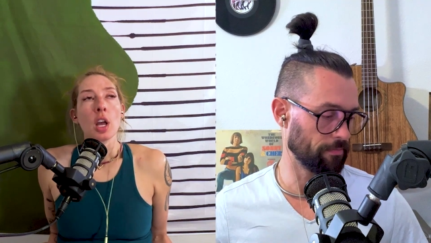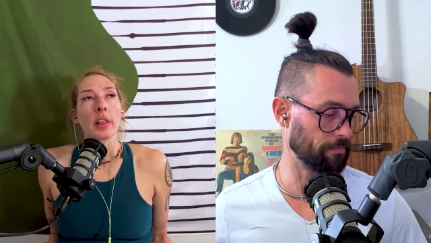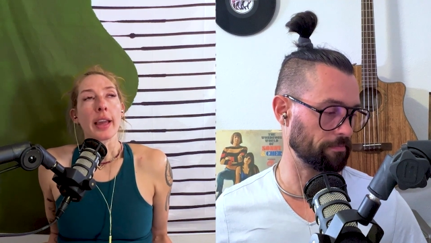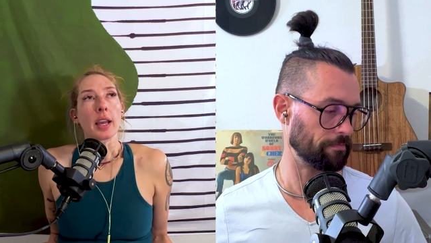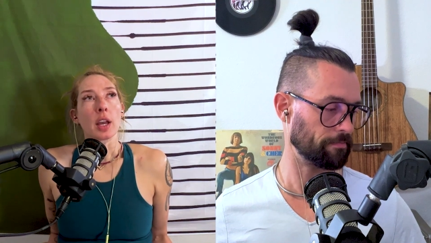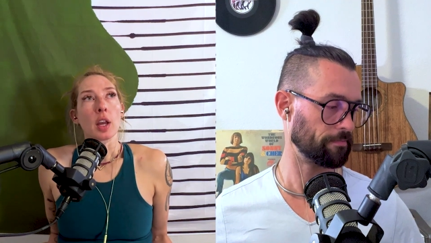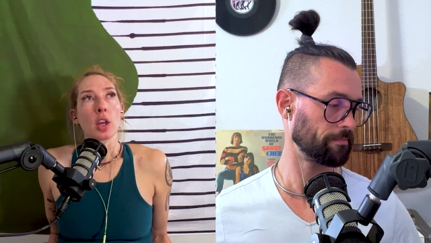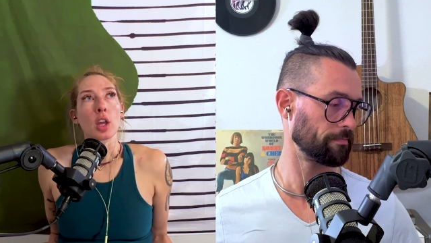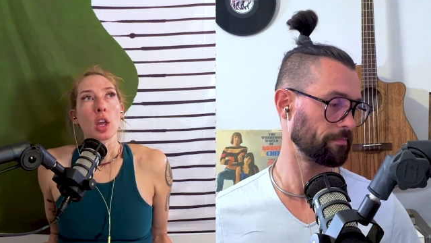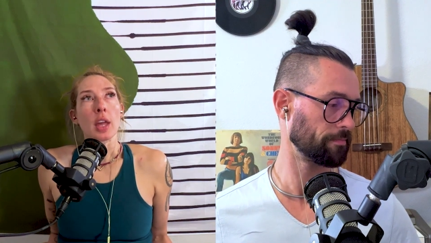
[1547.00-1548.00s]
Speaker 1: like,
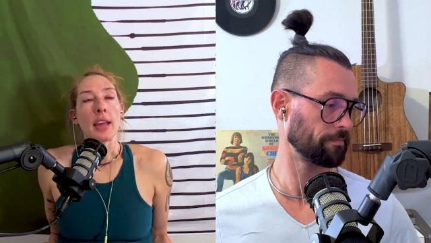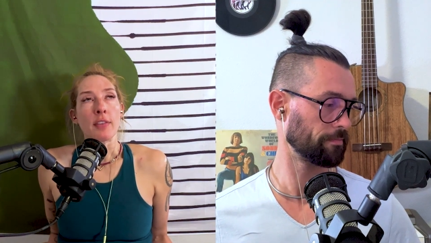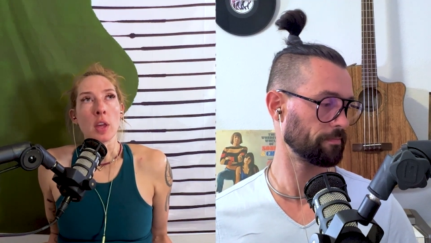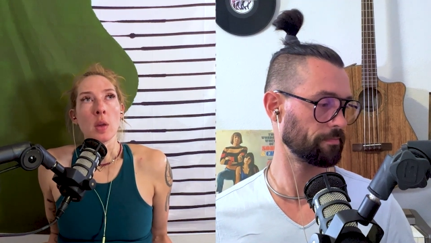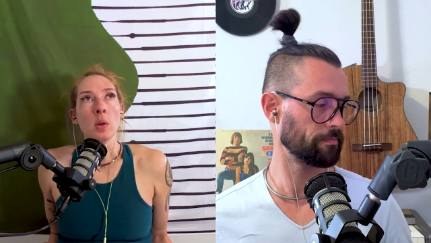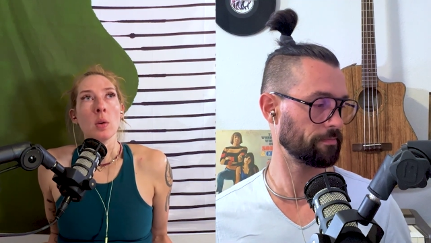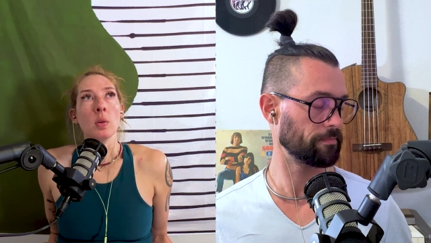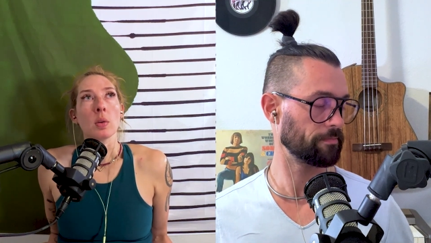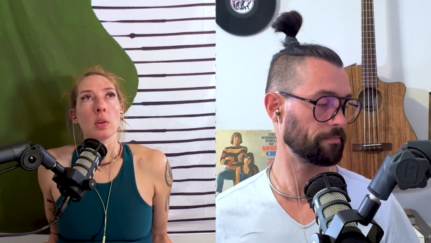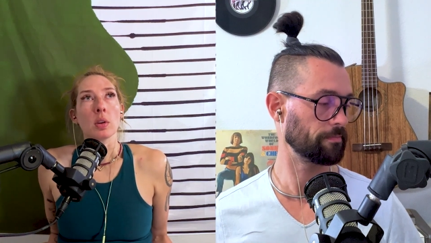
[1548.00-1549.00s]
if
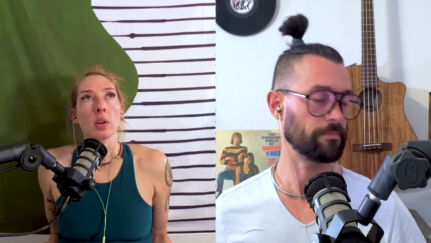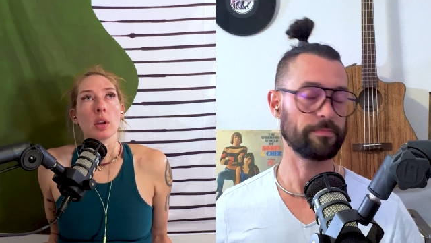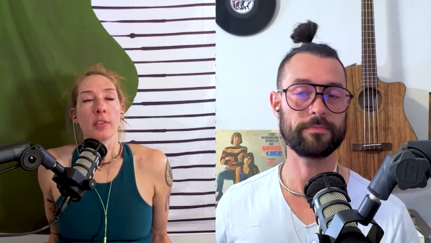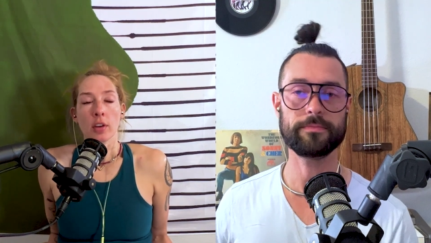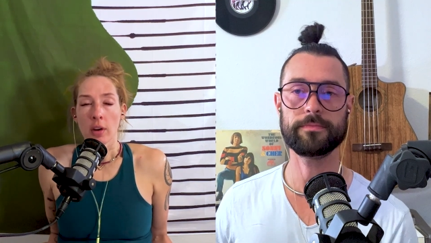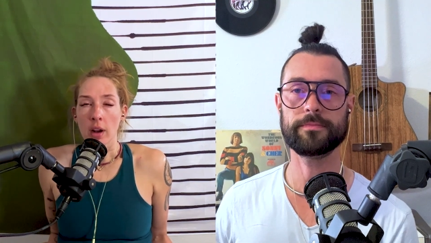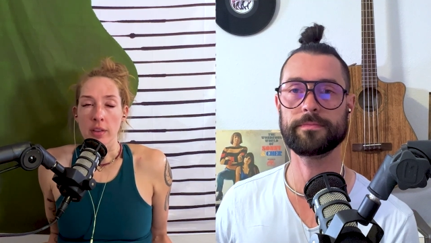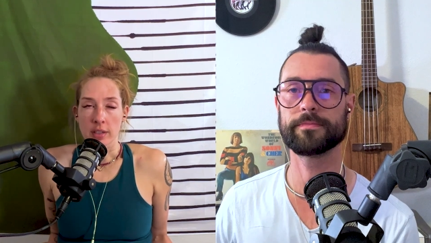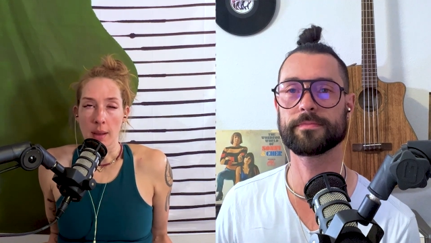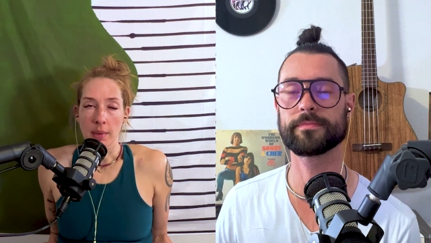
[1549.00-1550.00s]
you if you're crying all
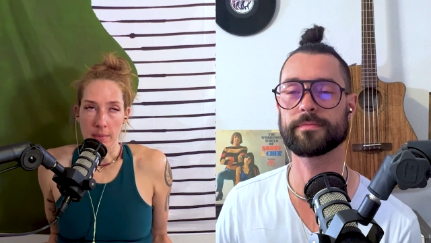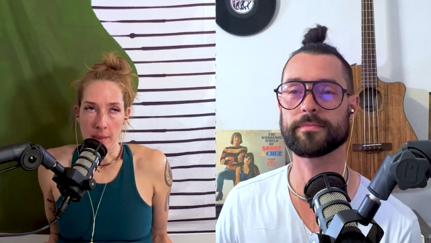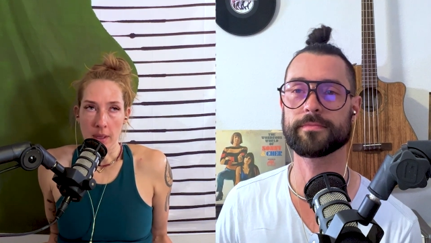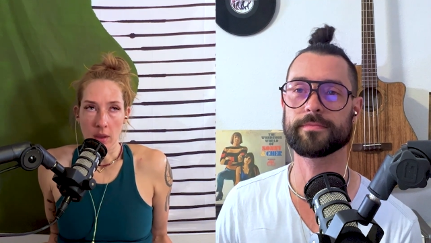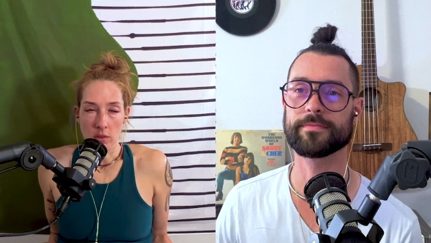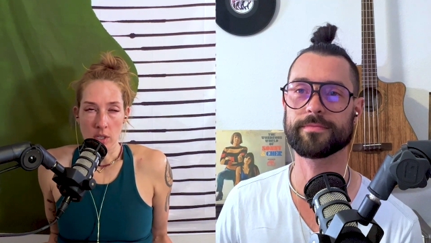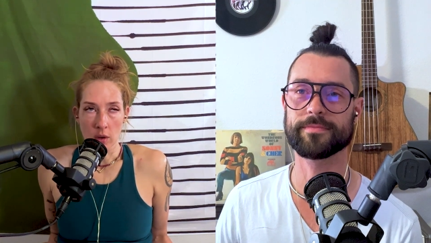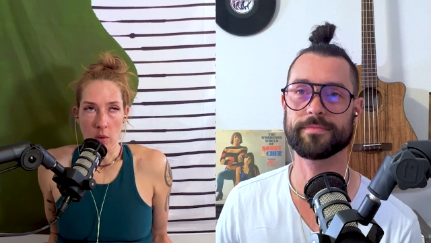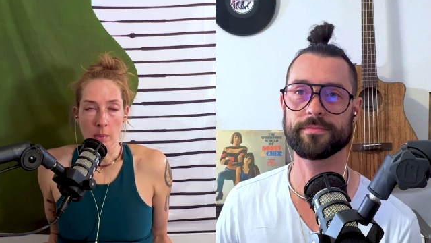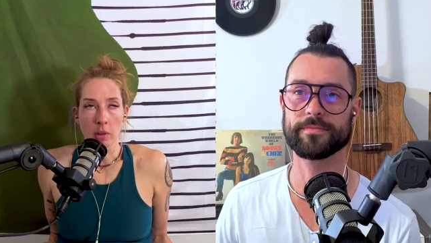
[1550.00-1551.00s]
the time, like maybe go check
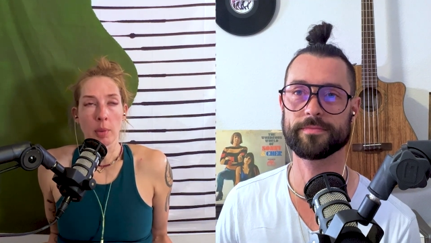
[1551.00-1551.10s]
your hormones.